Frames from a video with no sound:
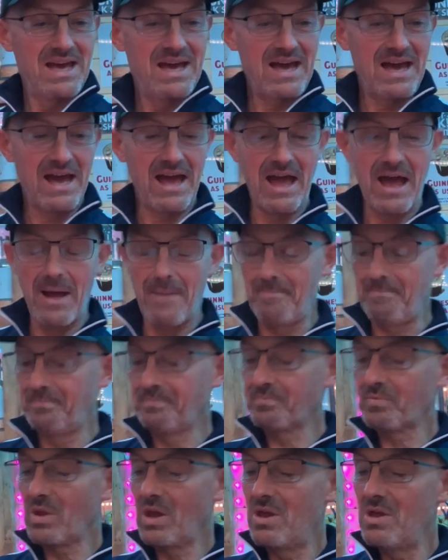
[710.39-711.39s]

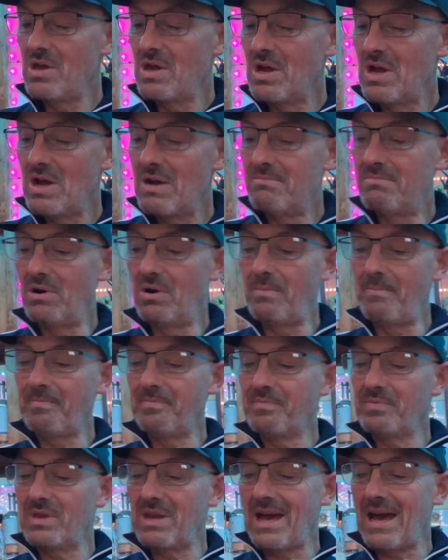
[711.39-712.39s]
But
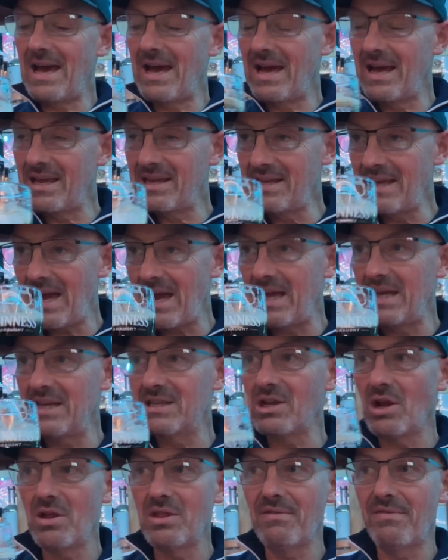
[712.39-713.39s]
yeah, it's
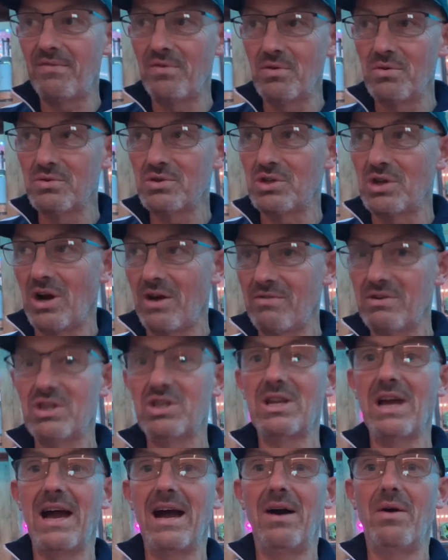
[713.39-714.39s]
like the Forged Irish
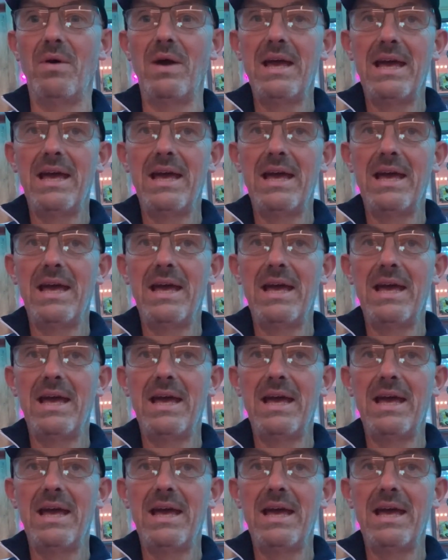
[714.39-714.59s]
Stout